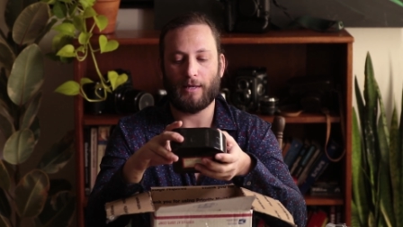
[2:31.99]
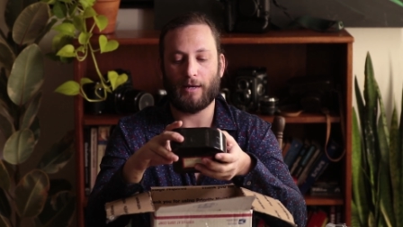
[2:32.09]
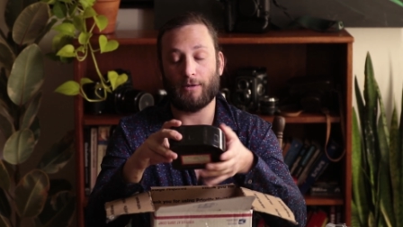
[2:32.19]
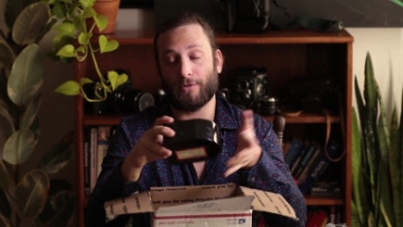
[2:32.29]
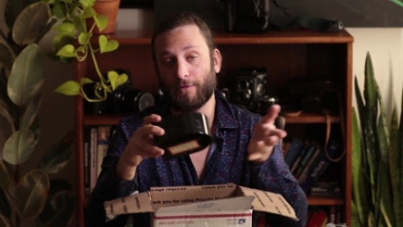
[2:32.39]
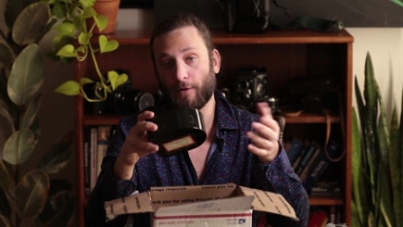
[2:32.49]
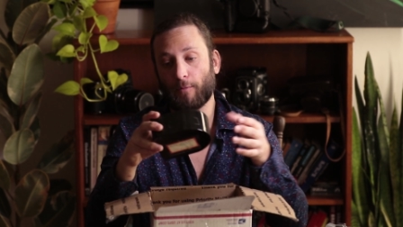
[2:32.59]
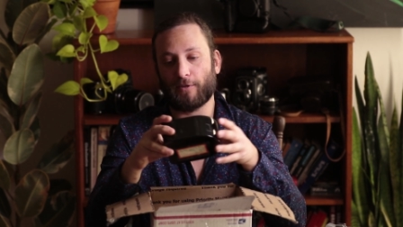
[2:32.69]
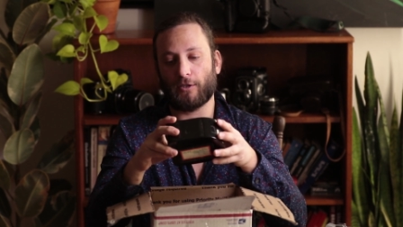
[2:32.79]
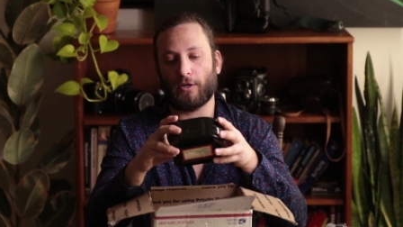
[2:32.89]
uh, or
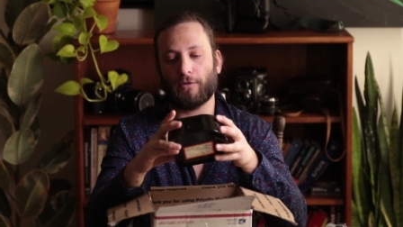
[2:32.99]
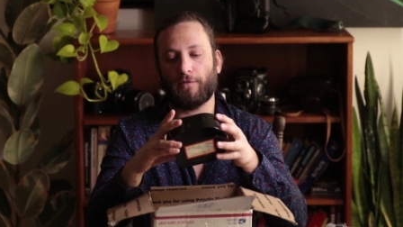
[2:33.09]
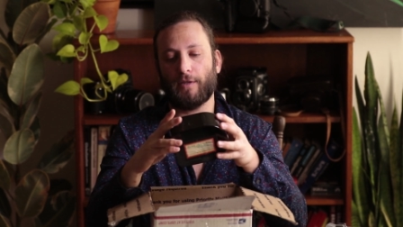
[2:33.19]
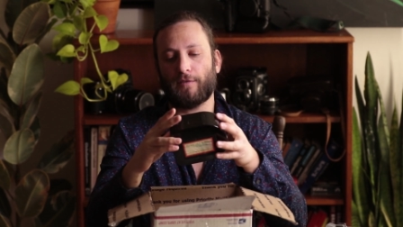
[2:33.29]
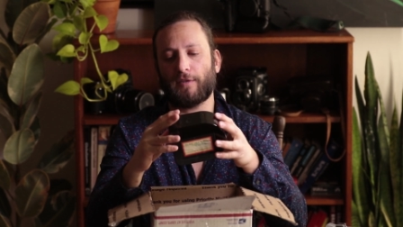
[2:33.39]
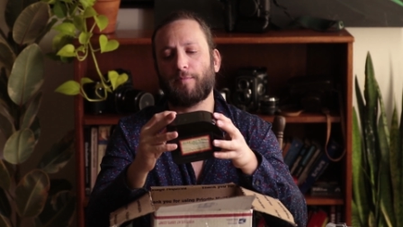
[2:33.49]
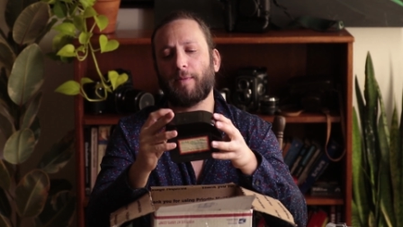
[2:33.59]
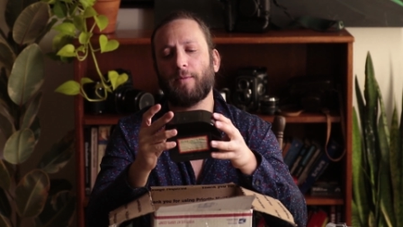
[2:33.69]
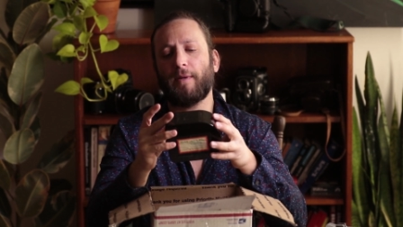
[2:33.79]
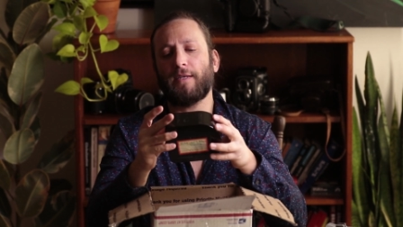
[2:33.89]
film photography is
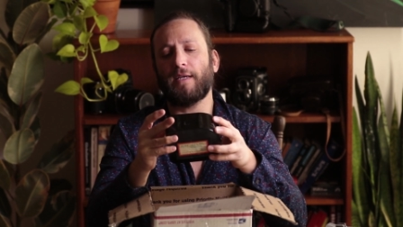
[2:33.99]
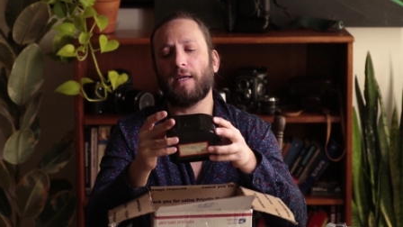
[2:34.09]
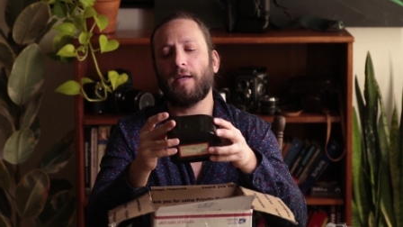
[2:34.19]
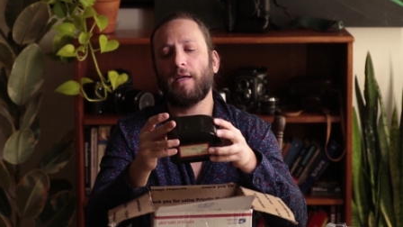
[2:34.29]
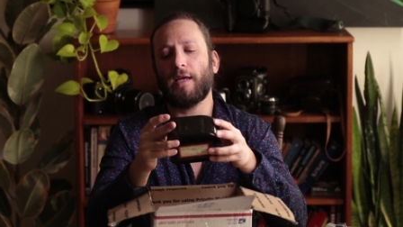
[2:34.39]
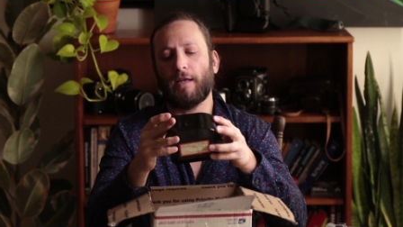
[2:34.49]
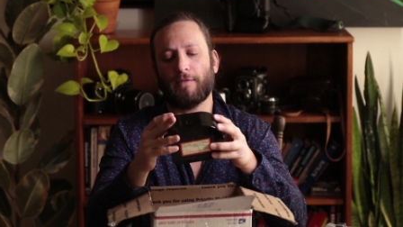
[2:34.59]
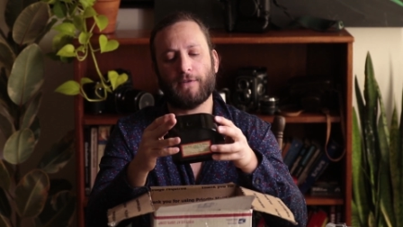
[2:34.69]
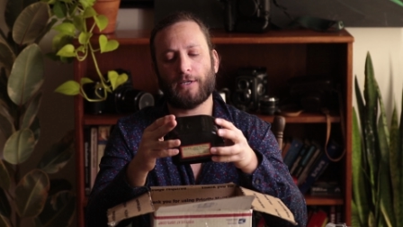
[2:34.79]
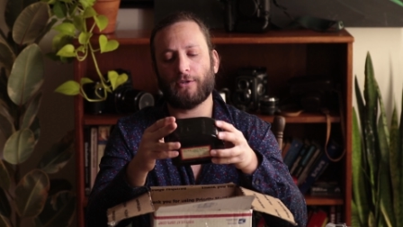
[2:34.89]
experimenting and
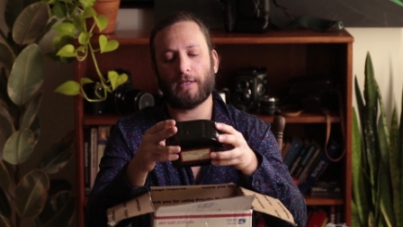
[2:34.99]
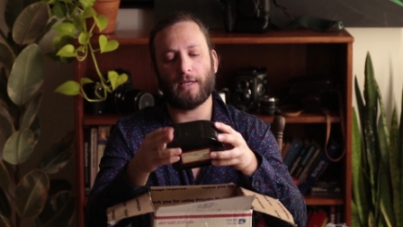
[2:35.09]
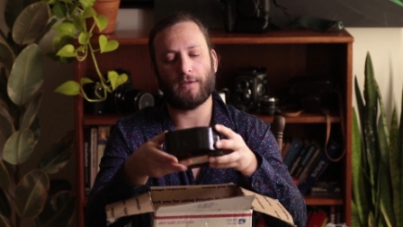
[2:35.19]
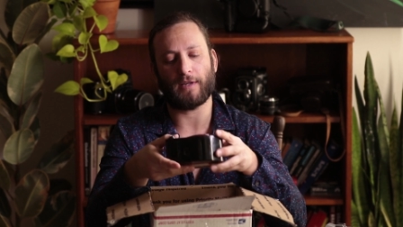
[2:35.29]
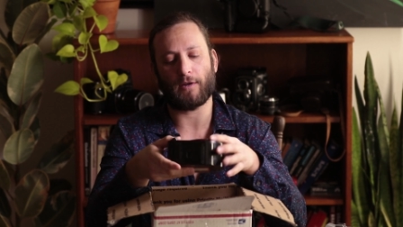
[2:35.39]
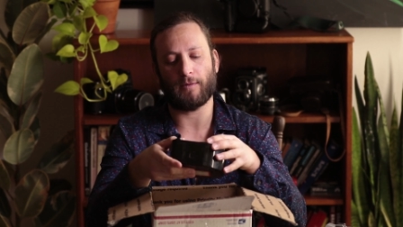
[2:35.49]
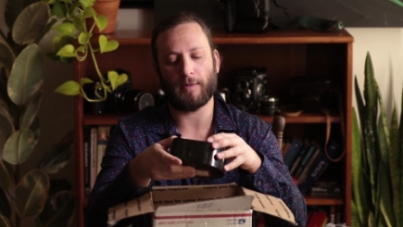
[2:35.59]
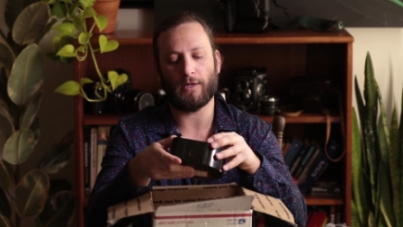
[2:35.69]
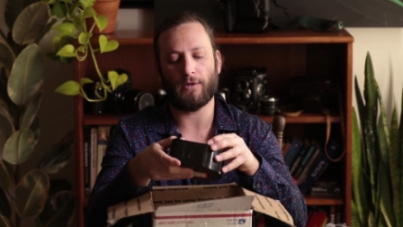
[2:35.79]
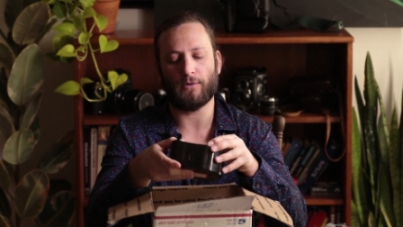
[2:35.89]
figuring things out on
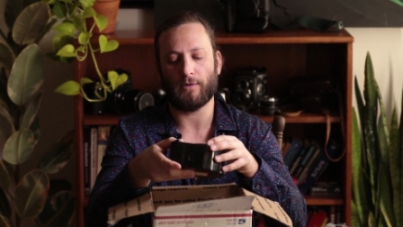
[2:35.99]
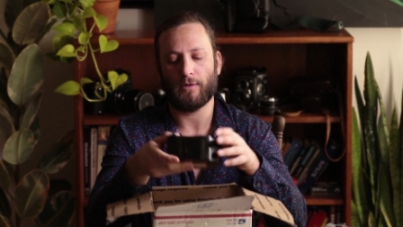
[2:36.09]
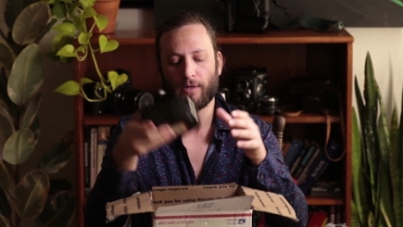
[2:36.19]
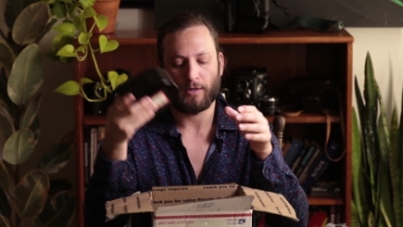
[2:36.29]
my own.